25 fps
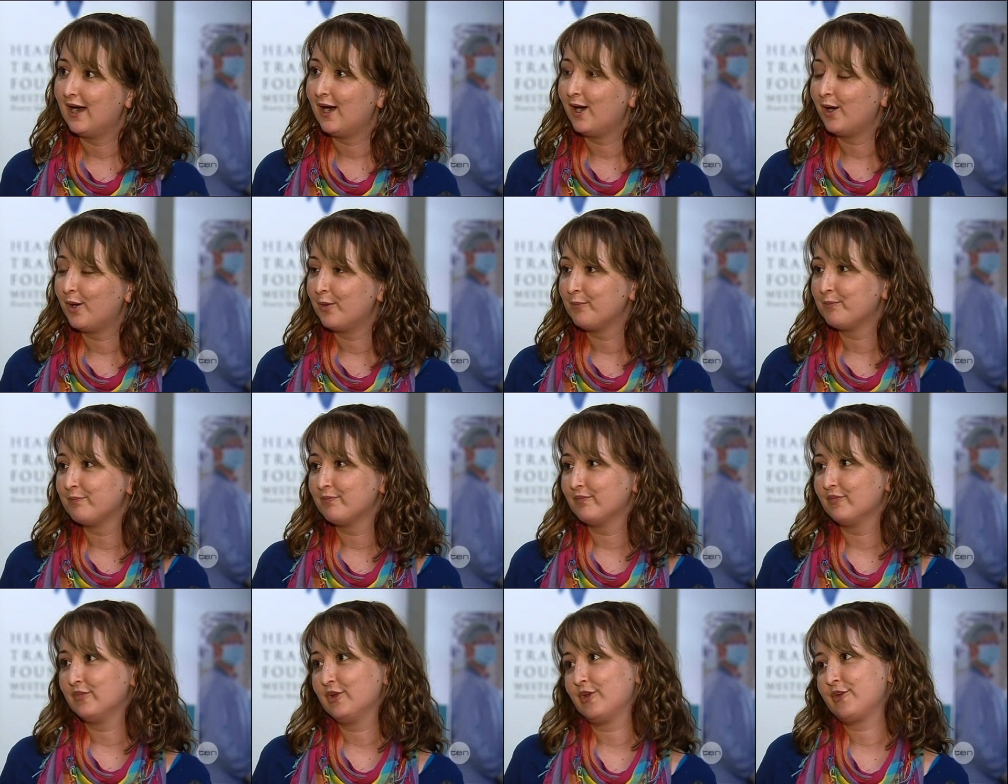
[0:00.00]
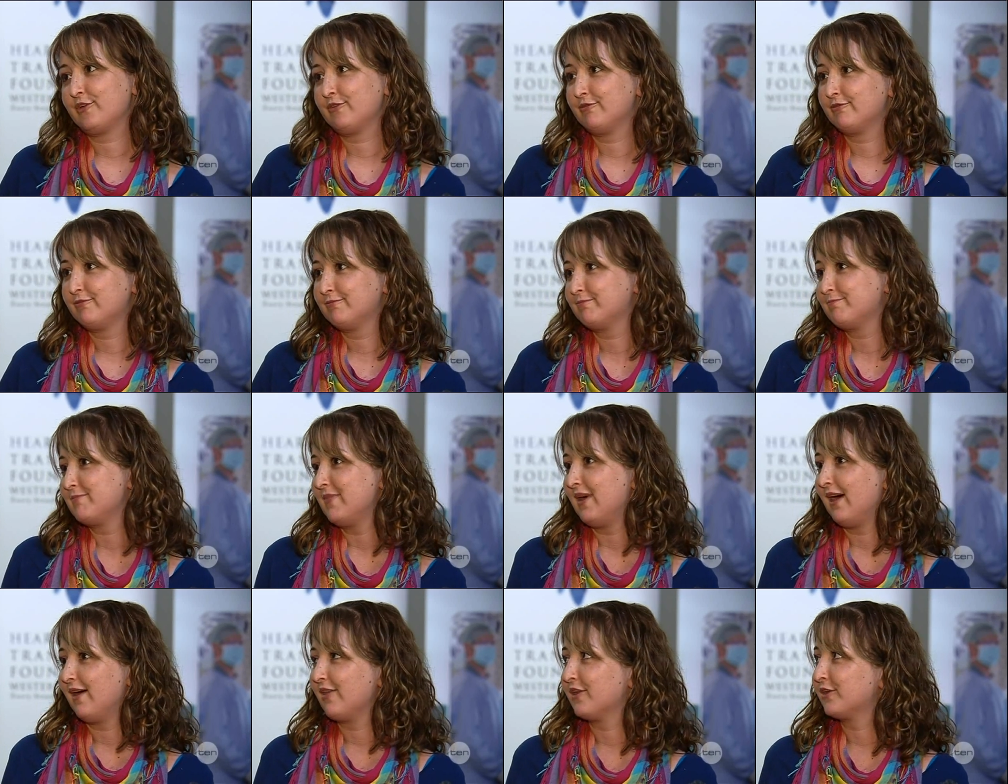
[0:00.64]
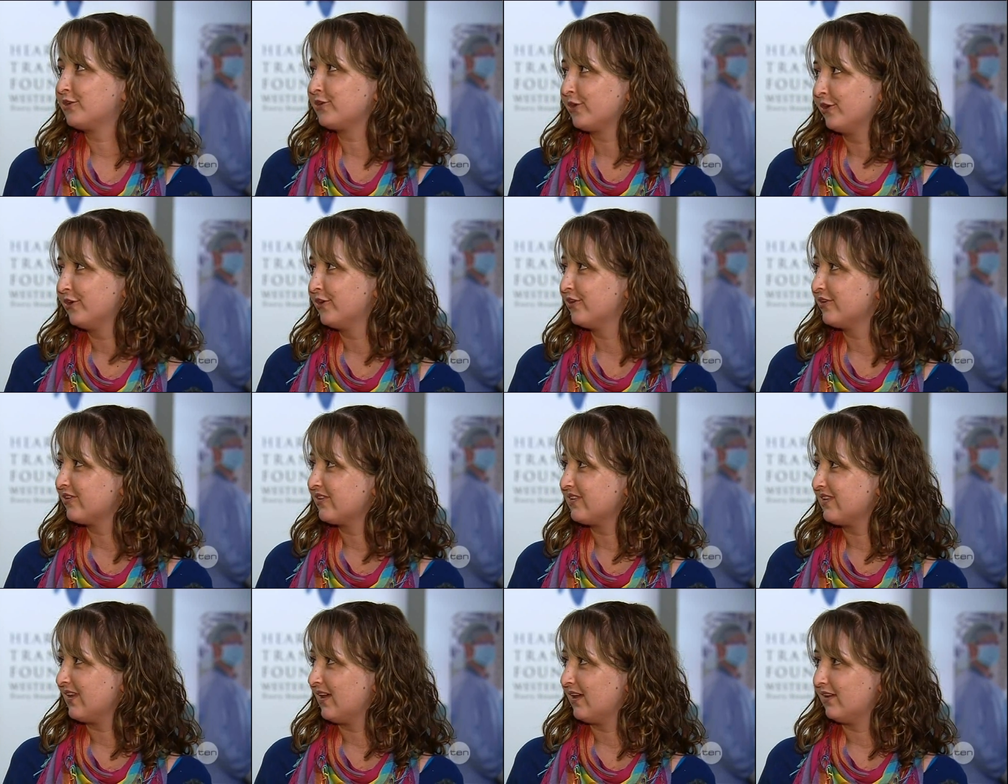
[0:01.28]
lot of other
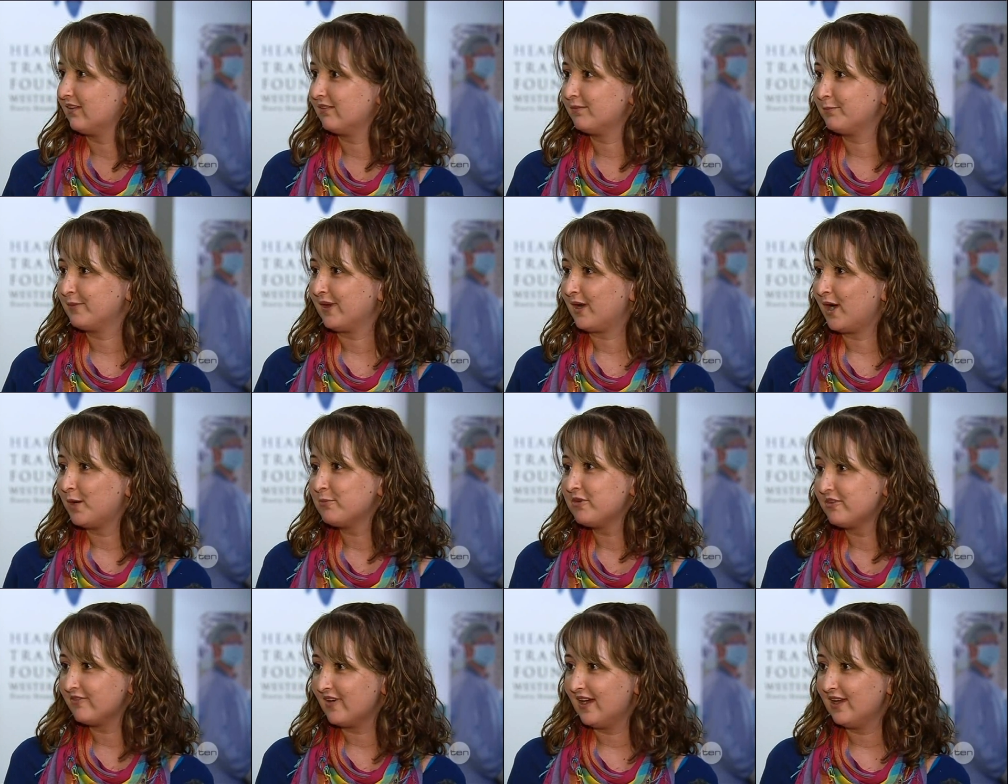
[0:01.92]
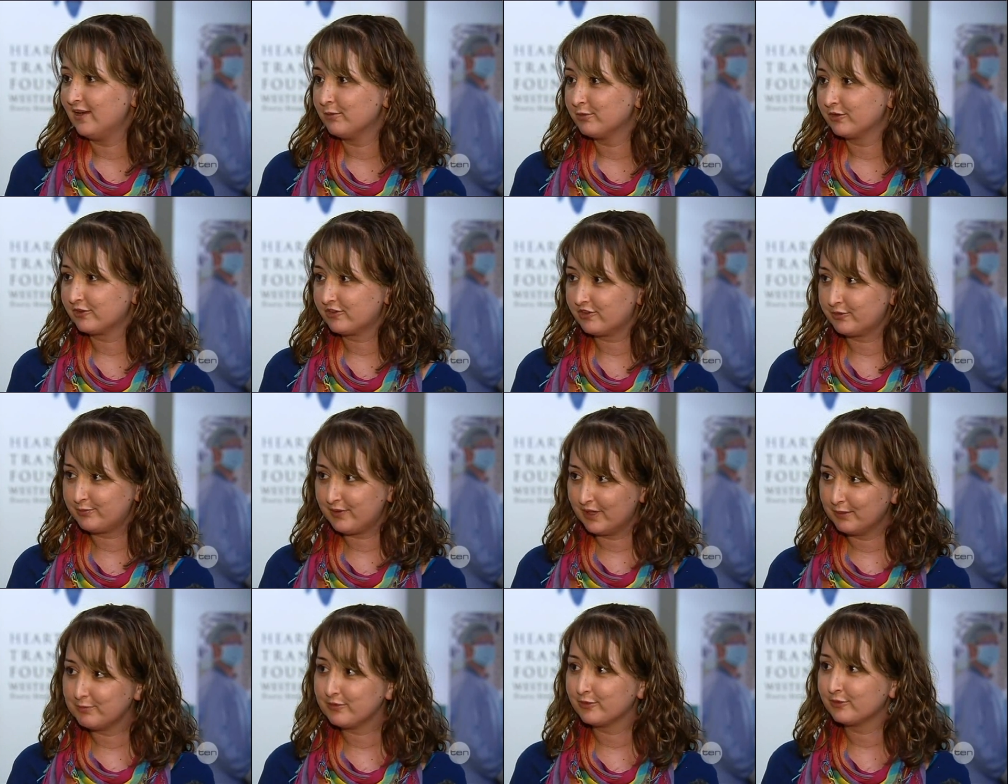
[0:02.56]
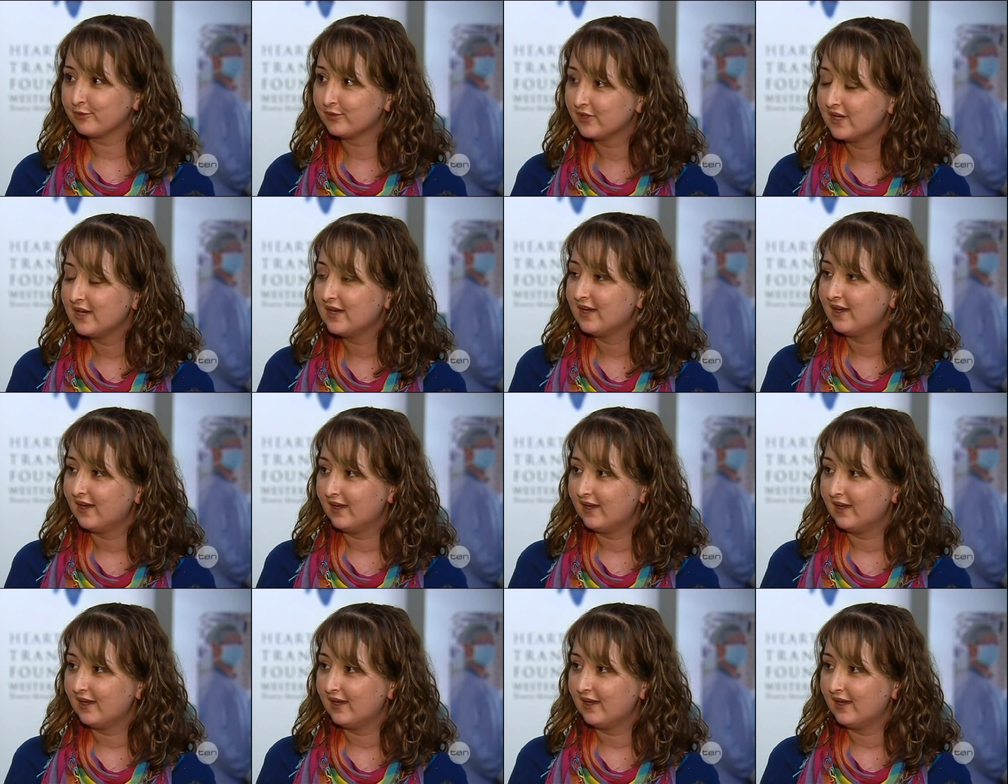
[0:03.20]
donors that become available to people